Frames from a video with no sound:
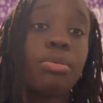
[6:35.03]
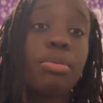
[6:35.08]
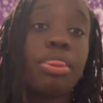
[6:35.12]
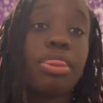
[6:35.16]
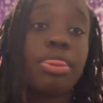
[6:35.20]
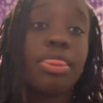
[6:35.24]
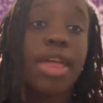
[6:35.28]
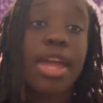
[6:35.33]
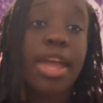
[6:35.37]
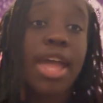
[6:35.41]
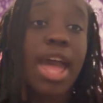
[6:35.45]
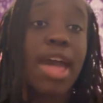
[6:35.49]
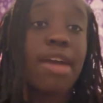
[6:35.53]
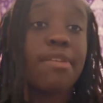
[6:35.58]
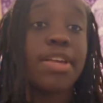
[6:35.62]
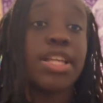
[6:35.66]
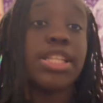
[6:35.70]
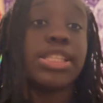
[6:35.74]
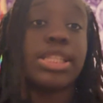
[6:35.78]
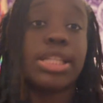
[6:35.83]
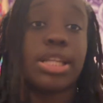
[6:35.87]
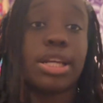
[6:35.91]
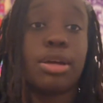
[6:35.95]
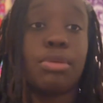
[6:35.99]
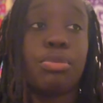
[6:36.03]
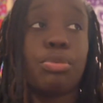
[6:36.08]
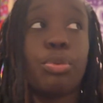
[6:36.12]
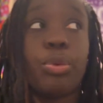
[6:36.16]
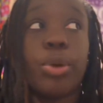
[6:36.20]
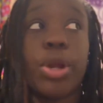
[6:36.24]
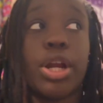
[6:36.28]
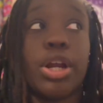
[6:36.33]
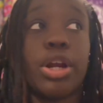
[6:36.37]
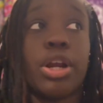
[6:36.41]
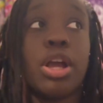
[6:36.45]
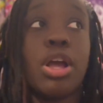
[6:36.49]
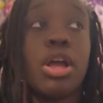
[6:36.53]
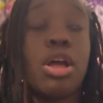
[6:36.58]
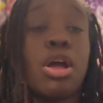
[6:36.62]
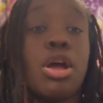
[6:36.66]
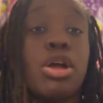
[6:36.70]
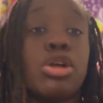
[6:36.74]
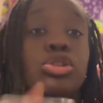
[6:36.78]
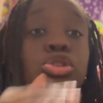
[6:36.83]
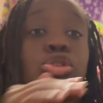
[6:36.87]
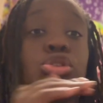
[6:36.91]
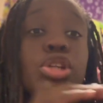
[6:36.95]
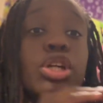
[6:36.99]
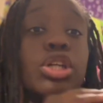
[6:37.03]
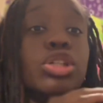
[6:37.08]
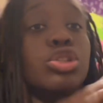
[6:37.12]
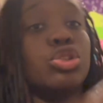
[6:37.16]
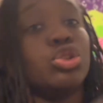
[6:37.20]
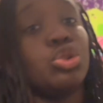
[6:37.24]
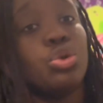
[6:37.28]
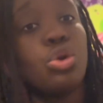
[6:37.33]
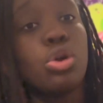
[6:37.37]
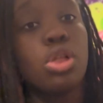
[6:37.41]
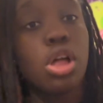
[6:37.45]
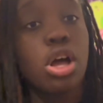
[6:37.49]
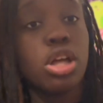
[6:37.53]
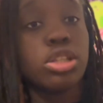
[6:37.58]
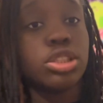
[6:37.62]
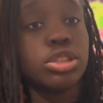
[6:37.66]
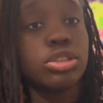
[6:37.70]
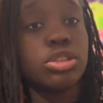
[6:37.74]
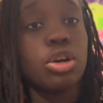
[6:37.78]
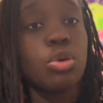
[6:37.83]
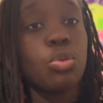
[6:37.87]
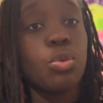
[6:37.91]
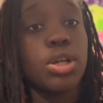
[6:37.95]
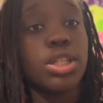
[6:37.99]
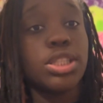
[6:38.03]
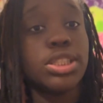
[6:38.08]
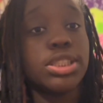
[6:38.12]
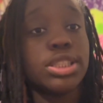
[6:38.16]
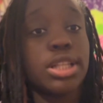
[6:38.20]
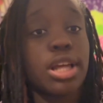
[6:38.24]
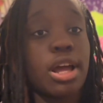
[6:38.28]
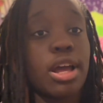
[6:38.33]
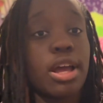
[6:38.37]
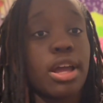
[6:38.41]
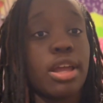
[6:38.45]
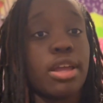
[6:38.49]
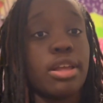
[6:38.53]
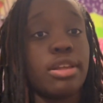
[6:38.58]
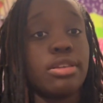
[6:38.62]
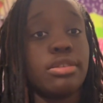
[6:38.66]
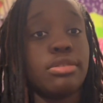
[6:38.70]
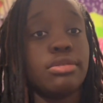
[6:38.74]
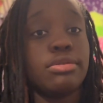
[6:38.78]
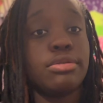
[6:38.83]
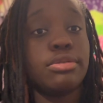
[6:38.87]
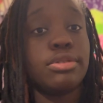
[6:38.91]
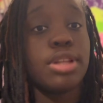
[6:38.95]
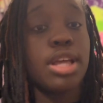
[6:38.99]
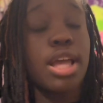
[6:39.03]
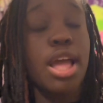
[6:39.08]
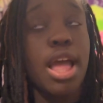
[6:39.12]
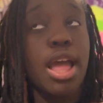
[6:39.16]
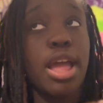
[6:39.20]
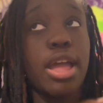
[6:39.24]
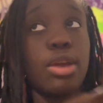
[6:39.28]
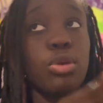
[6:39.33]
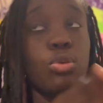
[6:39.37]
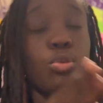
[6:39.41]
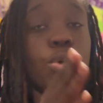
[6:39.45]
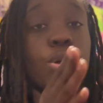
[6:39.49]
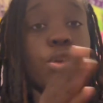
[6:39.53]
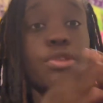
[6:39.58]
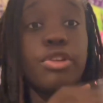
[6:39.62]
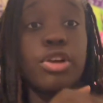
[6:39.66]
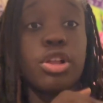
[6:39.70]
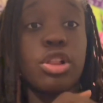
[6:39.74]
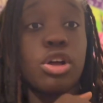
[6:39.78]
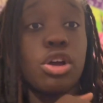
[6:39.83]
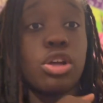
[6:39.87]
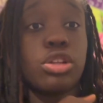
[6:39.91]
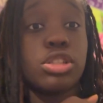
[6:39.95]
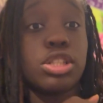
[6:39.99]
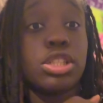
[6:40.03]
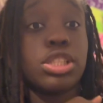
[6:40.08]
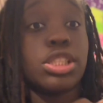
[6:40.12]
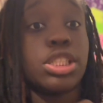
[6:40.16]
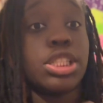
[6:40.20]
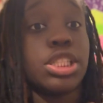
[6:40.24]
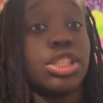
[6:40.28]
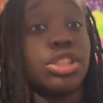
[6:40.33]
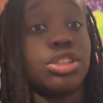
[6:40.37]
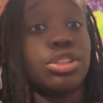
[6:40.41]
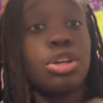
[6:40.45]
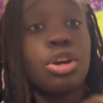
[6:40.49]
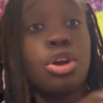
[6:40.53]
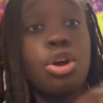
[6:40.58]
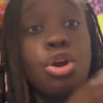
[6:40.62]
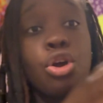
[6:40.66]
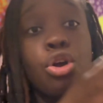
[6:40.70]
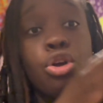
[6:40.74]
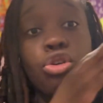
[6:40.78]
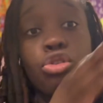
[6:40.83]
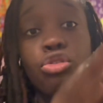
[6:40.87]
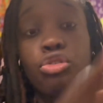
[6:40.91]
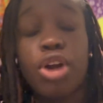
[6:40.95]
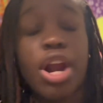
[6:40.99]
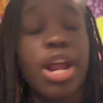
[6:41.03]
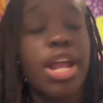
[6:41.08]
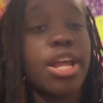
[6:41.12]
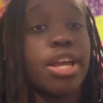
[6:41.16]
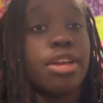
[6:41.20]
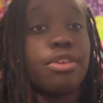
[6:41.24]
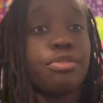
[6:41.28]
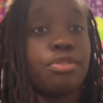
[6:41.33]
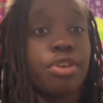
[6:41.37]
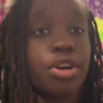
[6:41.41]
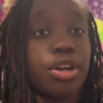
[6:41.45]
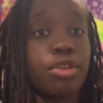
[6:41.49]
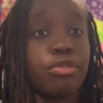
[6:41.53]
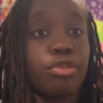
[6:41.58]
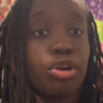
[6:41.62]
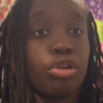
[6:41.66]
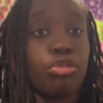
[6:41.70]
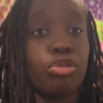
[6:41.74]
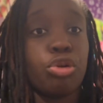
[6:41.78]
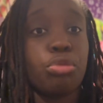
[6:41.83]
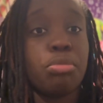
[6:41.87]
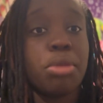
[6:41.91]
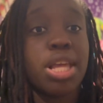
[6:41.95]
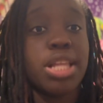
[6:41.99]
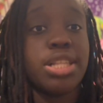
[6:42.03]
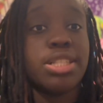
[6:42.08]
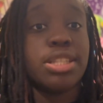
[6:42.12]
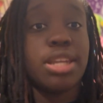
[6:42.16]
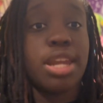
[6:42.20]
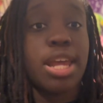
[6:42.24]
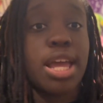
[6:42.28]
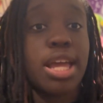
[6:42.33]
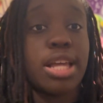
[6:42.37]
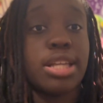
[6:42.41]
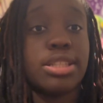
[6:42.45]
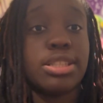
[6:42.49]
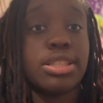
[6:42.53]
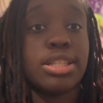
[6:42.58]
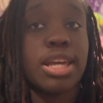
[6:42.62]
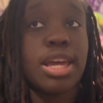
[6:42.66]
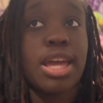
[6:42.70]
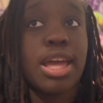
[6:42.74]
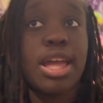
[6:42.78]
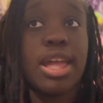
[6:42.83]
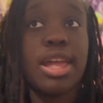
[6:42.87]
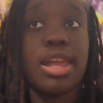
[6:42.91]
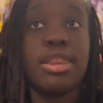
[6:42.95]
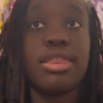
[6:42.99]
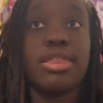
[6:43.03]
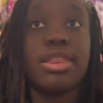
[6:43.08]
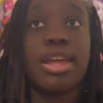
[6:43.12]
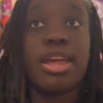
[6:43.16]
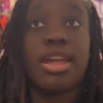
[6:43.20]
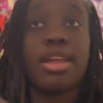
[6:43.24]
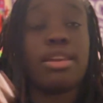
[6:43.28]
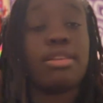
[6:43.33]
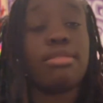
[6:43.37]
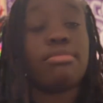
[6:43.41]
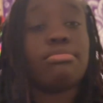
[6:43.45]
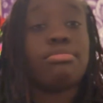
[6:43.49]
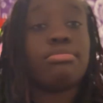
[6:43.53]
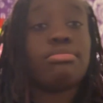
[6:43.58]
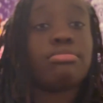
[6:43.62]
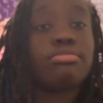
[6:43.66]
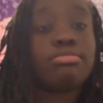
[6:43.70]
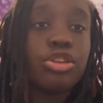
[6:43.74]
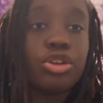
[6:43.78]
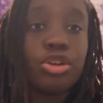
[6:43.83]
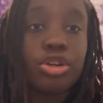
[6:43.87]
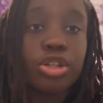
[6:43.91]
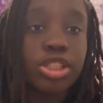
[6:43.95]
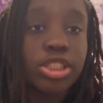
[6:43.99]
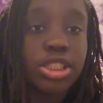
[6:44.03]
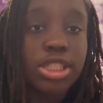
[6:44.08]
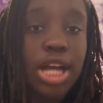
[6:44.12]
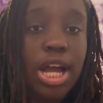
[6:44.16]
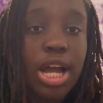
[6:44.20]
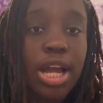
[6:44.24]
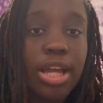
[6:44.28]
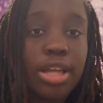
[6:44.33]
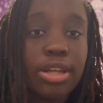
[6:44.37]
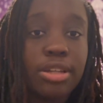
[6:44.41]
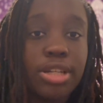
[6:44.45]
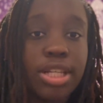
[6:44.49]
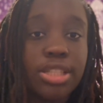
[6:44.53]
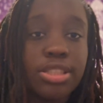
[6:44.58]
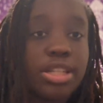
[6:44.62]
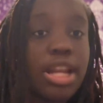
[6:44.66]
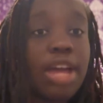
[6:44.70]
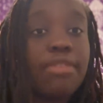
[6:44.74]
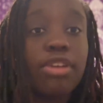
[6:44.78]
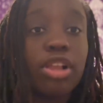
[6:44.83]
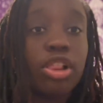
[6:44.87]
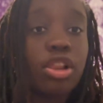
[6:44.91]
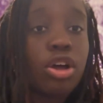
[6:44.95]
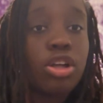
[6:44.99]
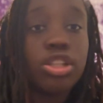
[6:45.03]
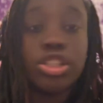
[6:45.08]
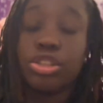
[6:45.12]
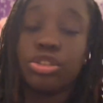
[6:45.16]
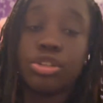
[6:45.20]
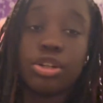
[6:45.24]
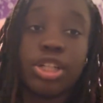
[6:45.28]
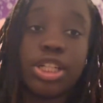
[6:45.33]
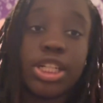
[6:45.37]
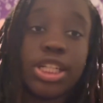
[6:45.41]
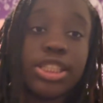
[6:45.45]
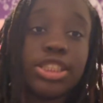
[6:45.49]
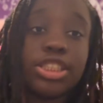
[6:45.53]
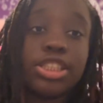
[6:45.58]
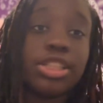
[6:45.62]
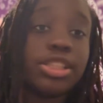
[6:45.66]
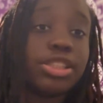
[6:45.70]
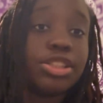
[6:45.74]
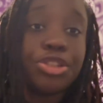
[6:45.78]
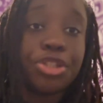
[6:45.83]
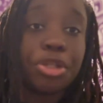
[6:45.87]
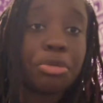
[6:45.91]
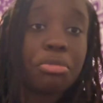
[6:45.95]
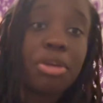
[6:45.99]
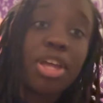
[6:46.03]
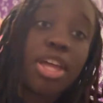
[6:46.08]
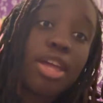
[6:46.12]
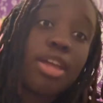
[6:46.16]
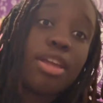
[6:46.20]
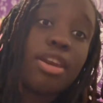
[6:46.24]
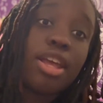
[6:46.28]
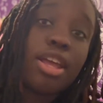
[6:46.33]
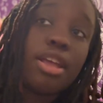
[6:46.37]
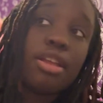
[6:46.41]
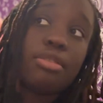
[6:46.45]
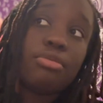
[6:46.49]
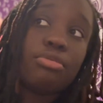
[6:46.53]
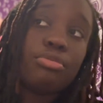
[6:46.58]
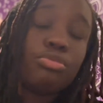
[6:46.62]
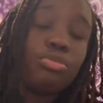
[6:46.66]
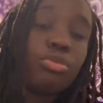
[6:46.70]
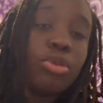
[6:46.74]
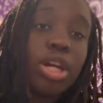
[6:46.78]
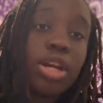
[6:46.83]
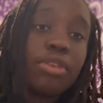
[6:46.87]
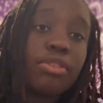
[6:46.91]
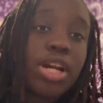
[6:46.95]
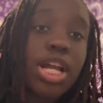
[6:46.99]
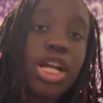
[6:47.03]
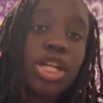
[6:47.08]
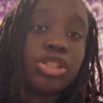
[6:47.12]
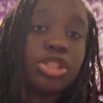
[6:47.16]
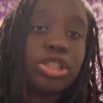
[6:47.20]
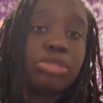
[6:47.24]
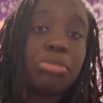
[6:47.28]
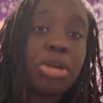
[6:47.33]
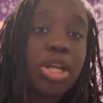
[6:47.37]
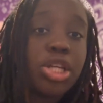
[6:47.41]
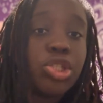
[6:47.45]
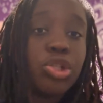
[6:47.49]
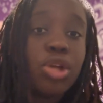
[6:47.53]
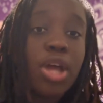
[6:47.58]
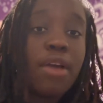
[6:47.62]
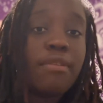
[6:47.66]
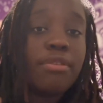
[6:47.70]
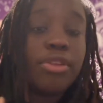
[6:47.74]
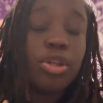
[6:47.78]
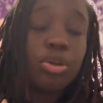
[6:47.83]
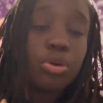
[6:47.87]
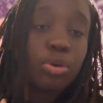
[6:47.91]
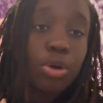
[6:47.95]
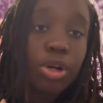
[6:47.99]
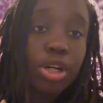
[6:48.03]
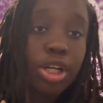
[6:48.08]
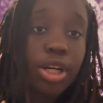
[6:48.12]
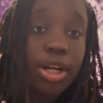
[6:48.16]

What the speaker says: they have it set up where there's 2 closets on one side, and one of the closets is right in front of your roommate's desk, and then your side doesn't have a closet on it. It's just your bed and whatever extra space you have in the corner.